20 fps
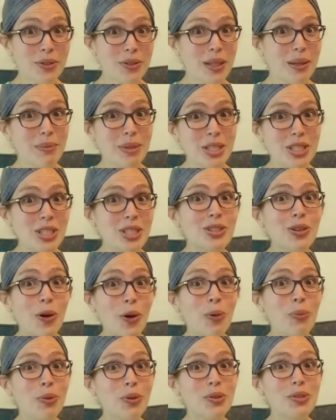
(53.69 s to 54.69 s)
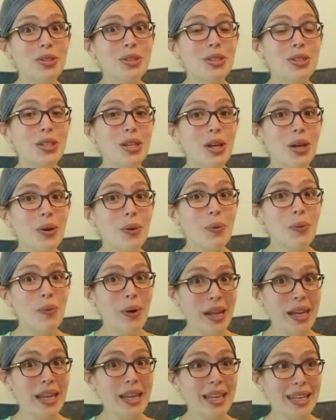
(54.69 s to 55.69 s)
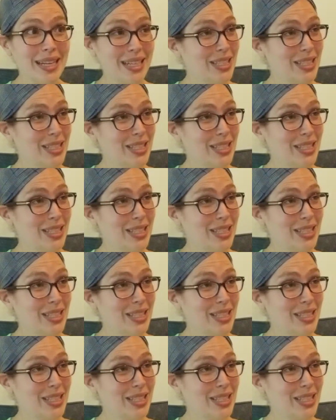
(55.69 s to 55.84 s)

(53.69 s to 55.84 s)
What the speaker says: so that means she's almost weighing an